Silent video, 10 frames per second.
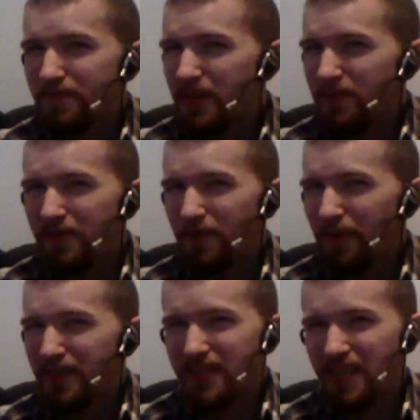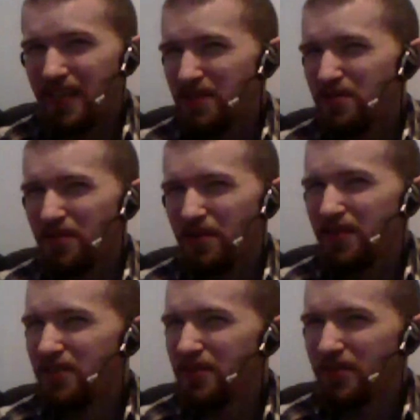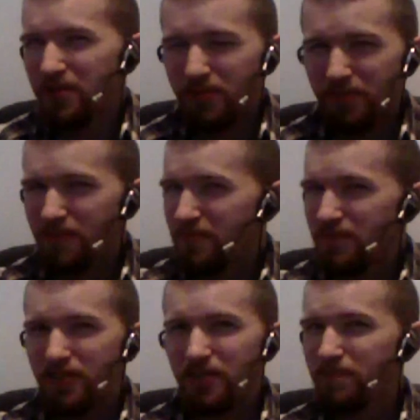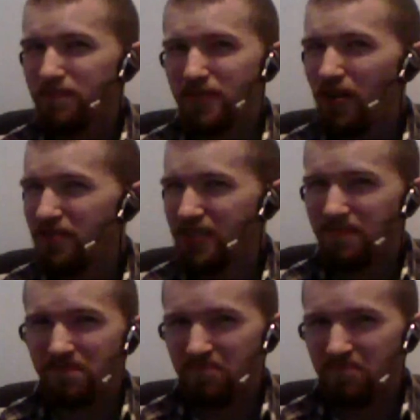you know, before things can get started, you know, she calls it,